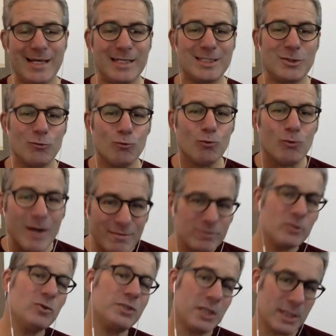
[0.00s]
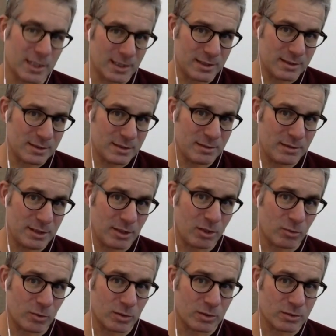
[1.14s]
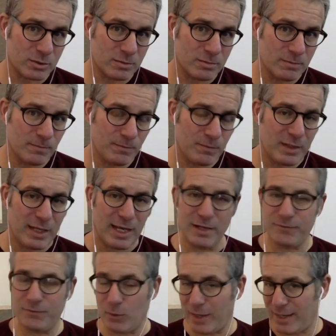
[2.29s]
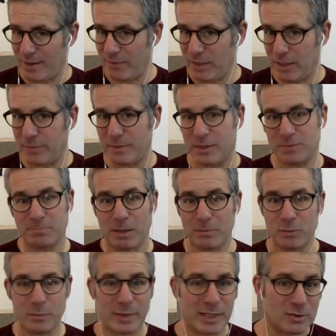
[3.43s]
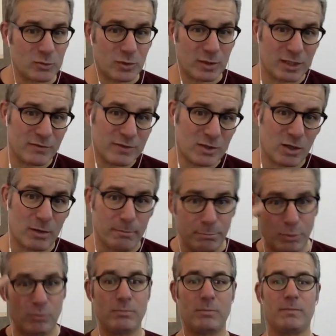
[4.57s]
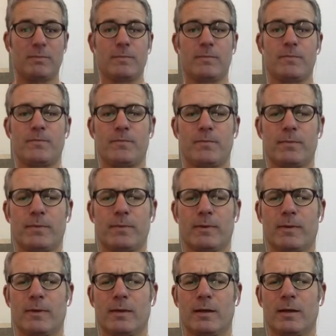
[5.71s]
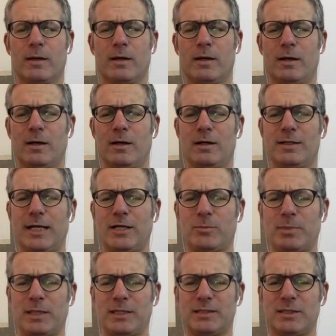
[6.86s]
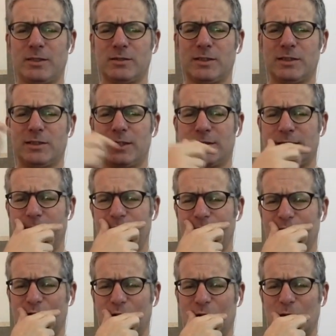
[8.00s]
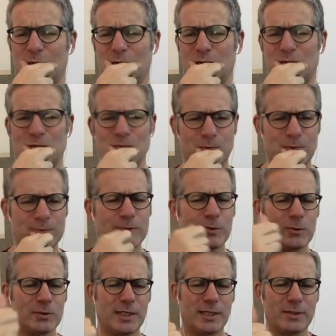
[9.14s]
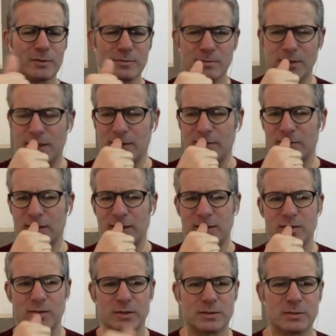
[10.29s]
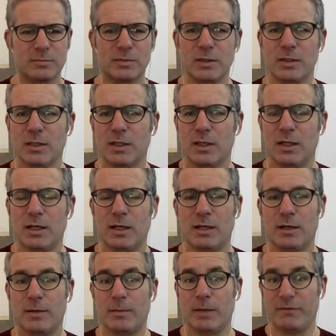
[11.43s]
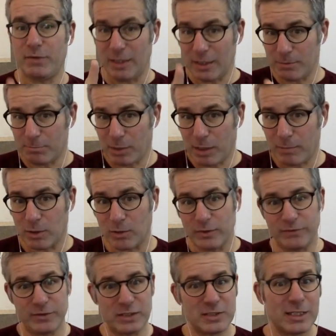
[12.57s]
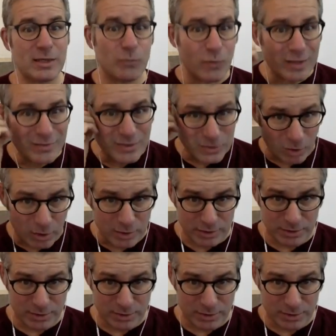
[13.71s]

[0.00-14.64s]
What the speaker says: he revolutionized the art world. And if you have an image, Pablo Picasso, think of his art, boom. Daniel Palacios, he says, same as you, closer to rules. Cool, Daniel. Yeah, right, awesome. If you think of Pablo, if you just think of one of his